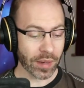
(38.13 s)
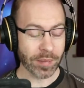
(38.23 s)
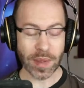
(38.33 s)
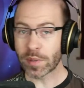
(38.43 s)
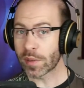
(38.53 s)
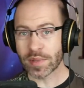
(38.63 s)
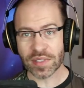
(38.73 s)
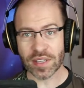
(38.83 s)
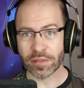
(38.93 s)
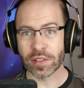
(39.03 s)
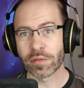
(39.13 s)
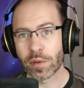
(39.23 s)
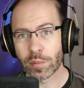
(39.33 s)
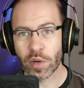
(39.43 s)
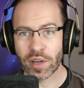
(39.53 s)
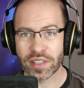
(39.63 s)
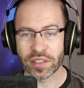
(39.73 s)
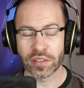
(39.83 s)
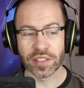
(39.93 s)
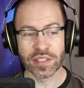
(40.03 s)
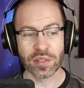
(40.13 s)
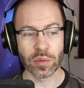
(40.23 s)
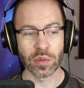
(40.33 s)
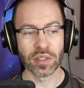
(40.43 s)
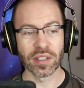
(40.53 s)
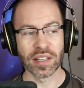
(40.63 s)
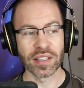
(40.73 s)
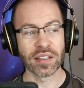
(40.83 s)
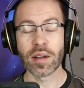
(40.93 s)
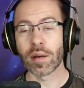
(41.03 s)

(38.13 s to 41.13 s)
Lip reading: Maybe you've been suffering from chronic illness or